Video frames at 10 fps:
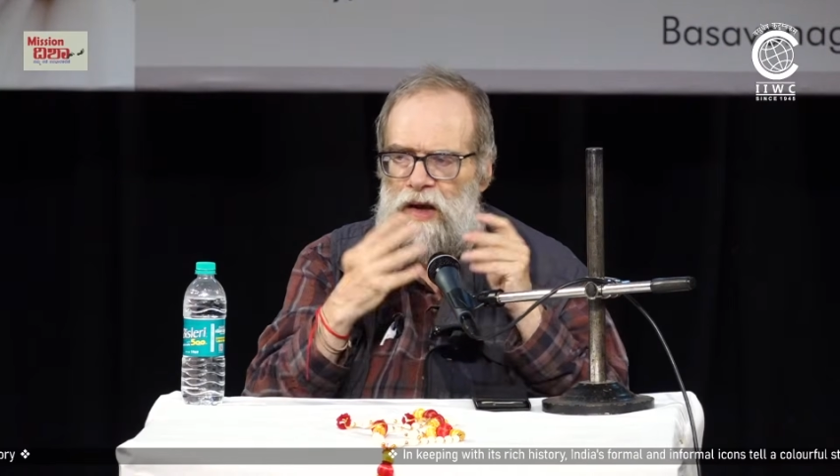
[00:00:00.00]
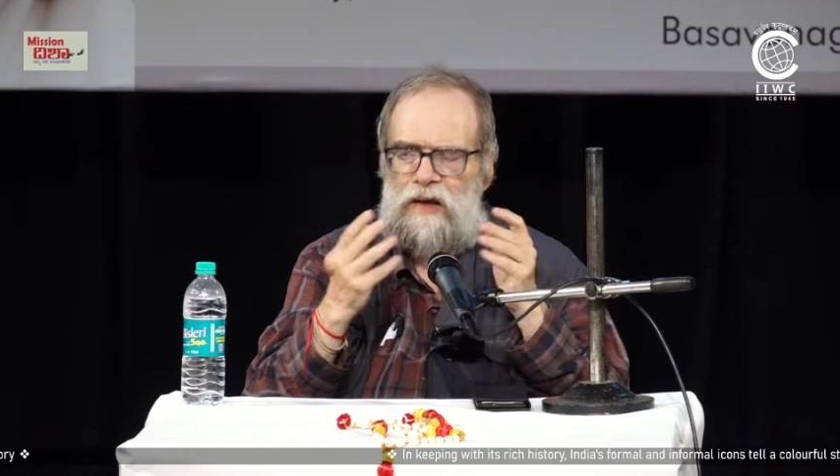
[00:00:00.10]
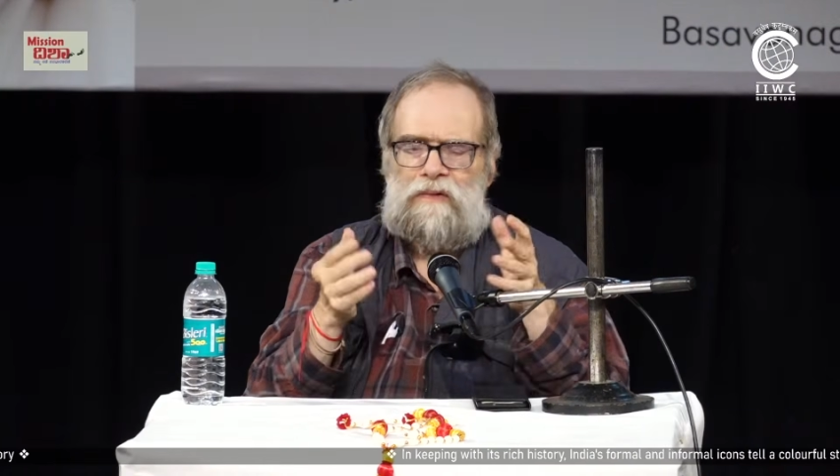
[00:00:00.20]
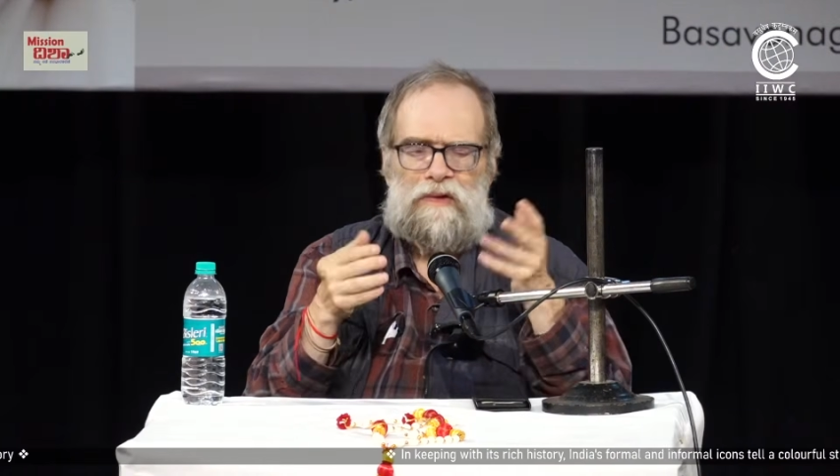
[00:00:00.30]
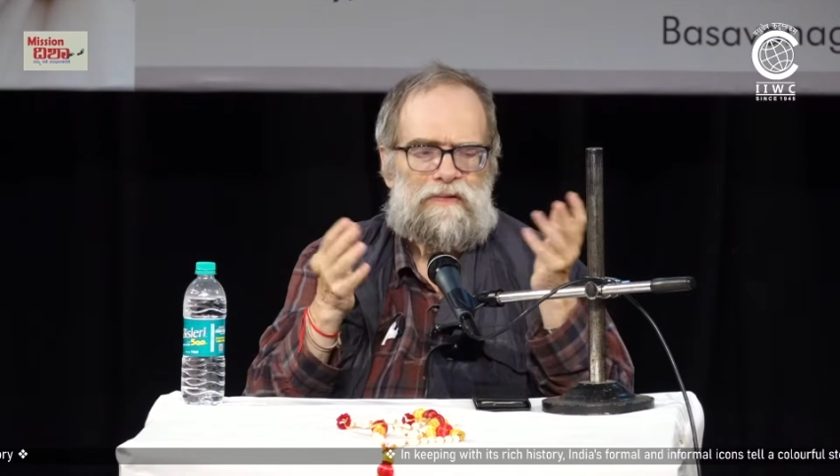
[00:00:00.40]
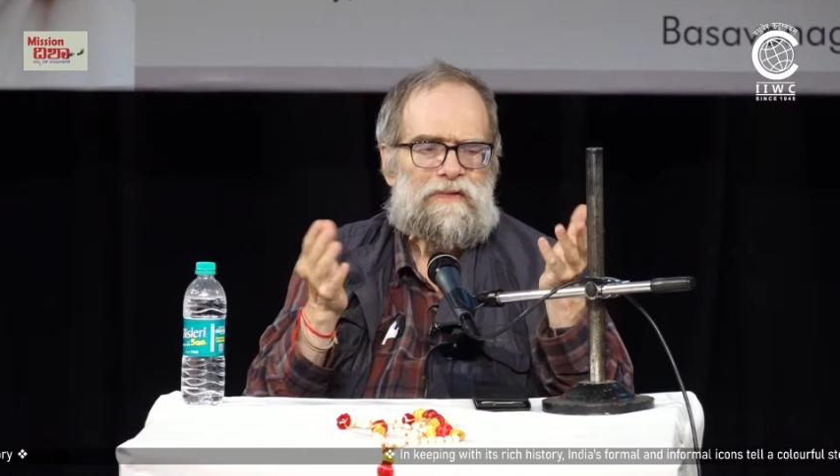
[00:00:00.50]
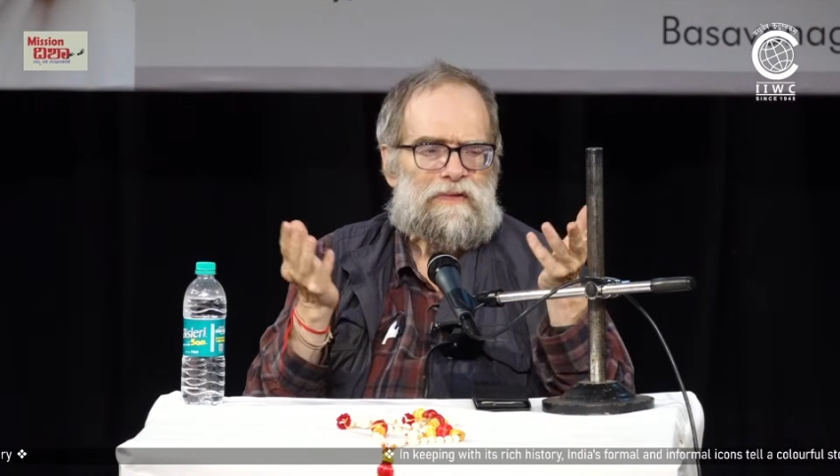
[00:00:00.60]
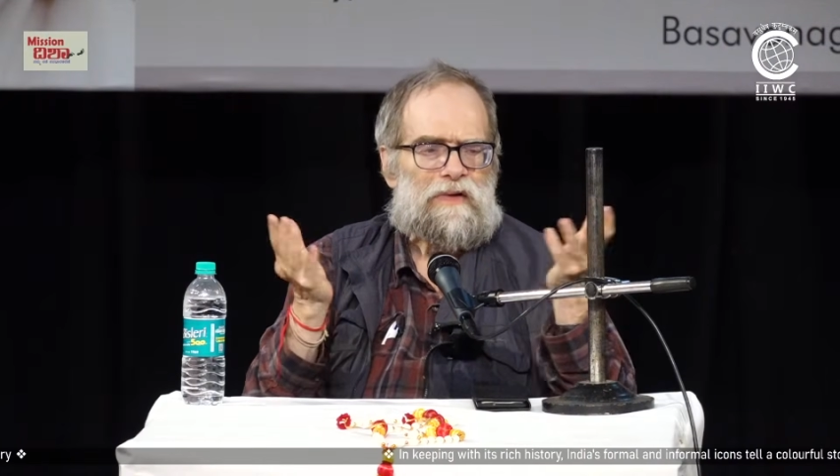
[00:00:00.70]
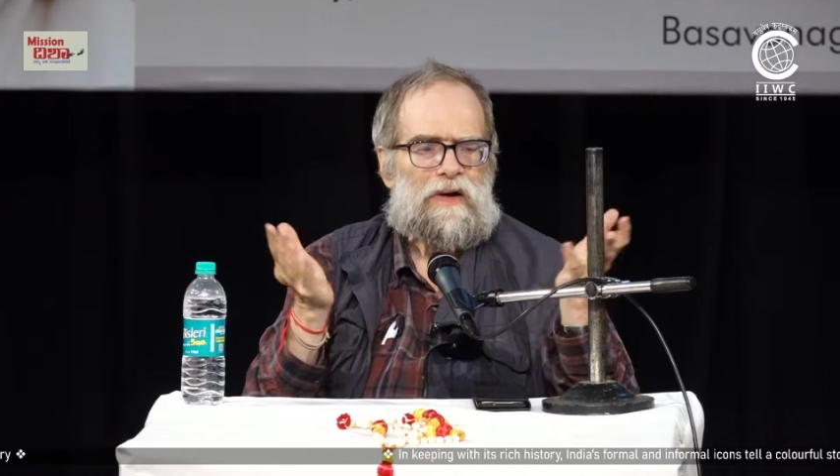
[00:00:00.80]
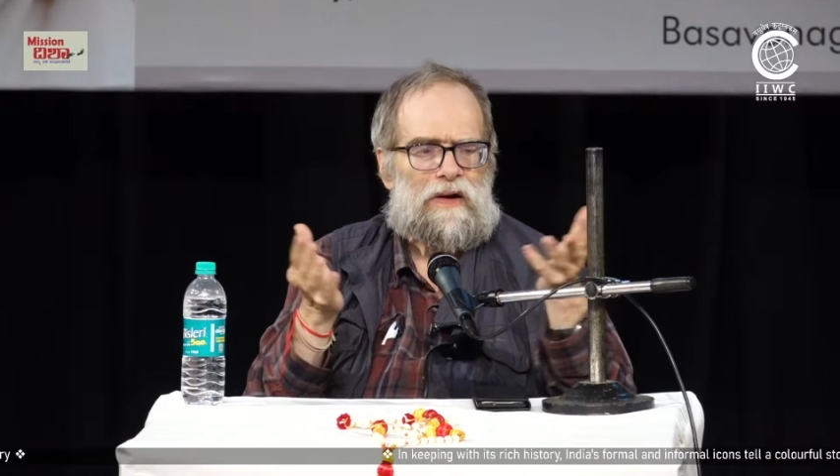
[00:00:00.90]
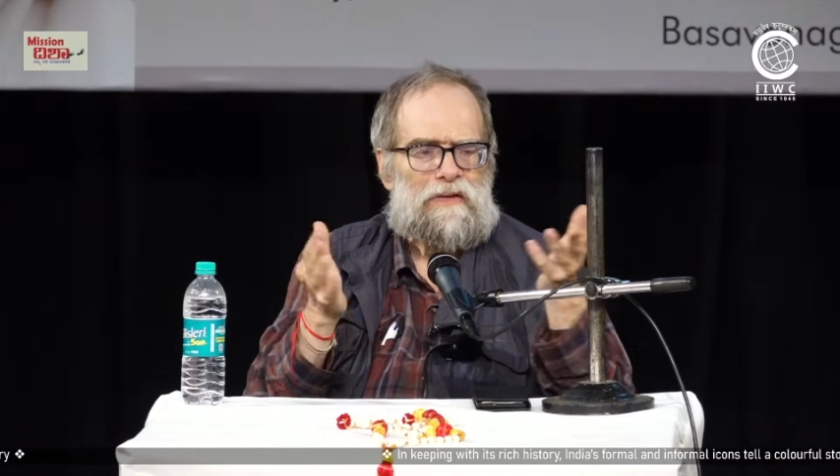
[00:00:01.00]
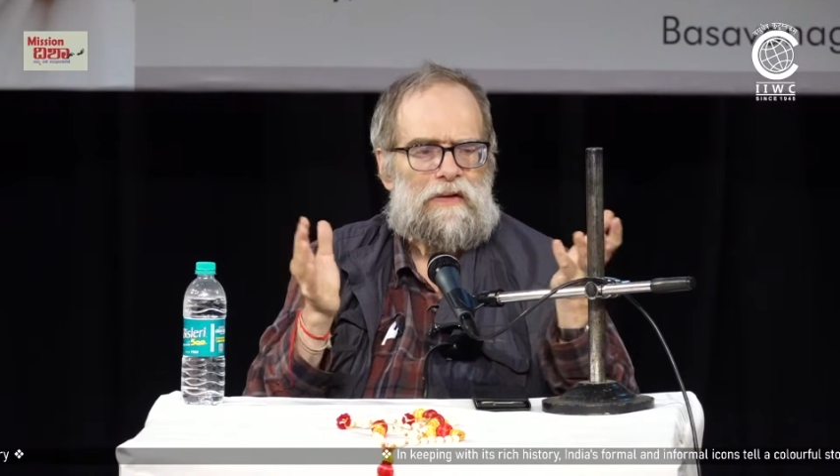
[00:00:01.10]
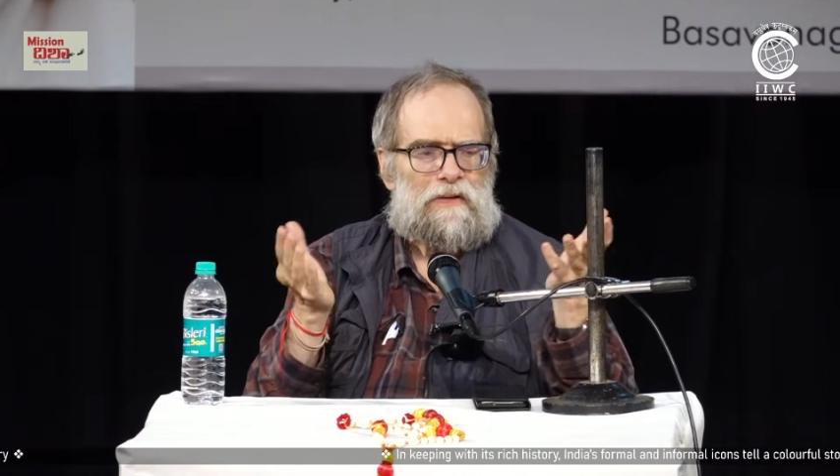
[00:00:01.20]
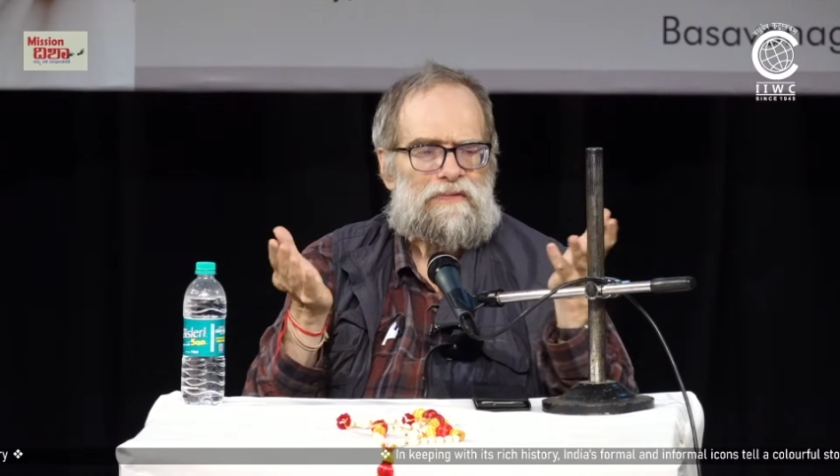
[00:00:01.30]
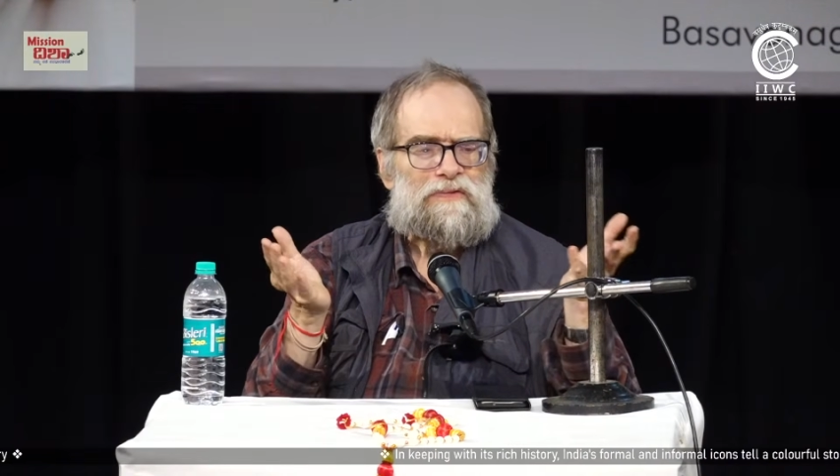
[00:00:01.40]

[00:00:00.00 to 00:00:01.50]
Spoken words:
Anyway, so there are a